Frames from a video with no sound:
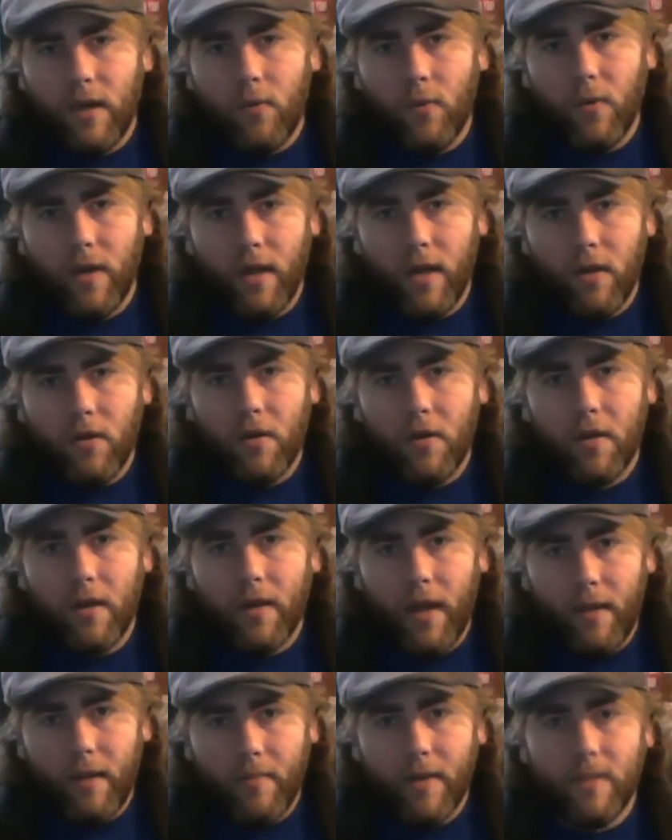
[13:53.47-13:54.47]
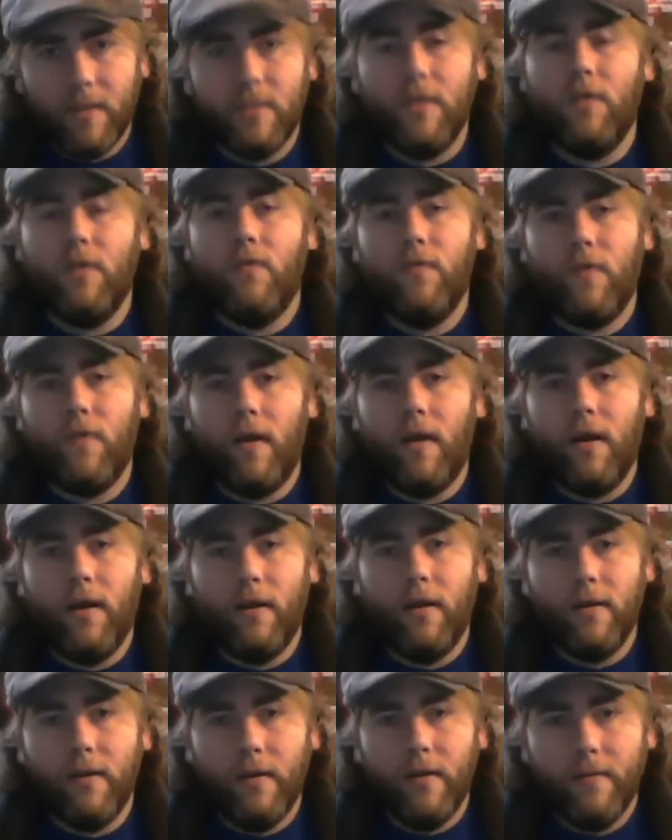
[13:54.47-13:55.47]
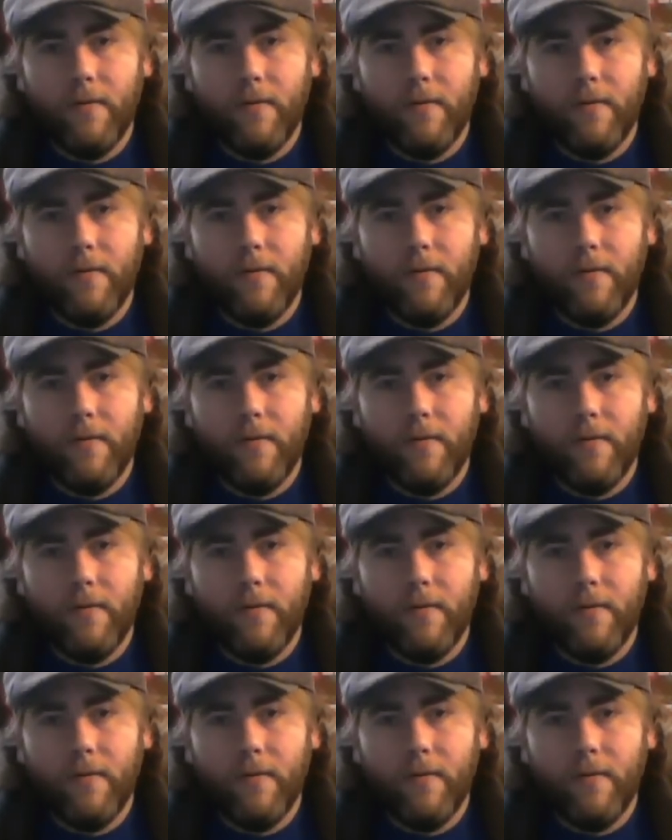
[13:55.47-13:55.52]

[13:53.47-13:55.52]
when I look at myself on